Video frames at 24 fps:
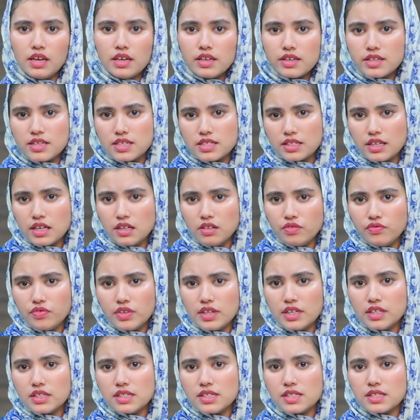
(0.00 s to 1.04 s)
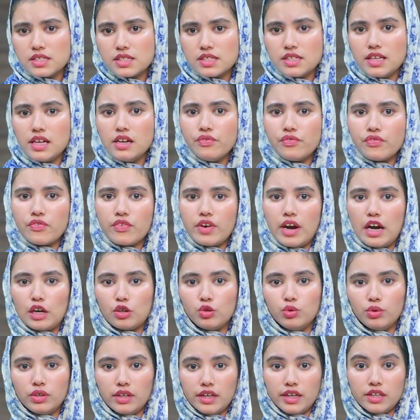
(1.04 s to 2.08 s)
Still, we self
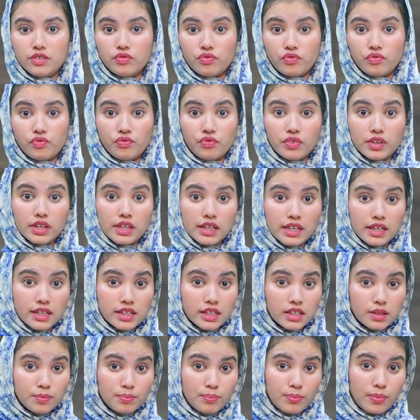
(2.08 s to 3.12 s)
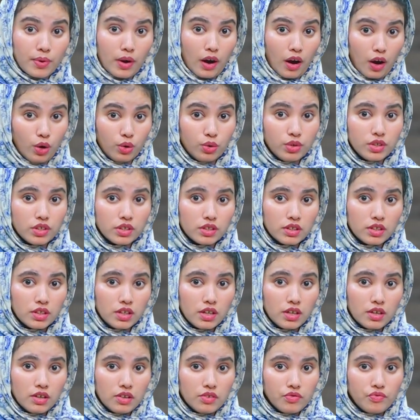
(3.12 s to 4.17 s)
regulate, feeling proud
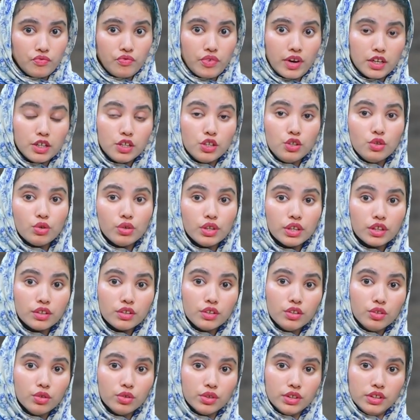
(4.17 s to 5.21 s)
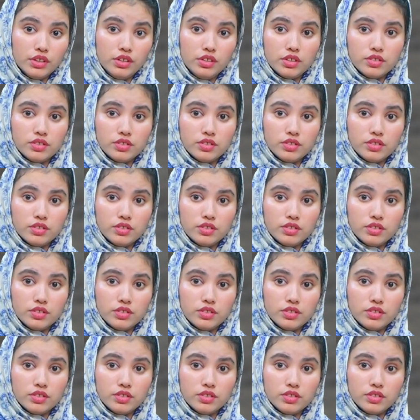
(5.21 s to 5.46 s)
when doing good,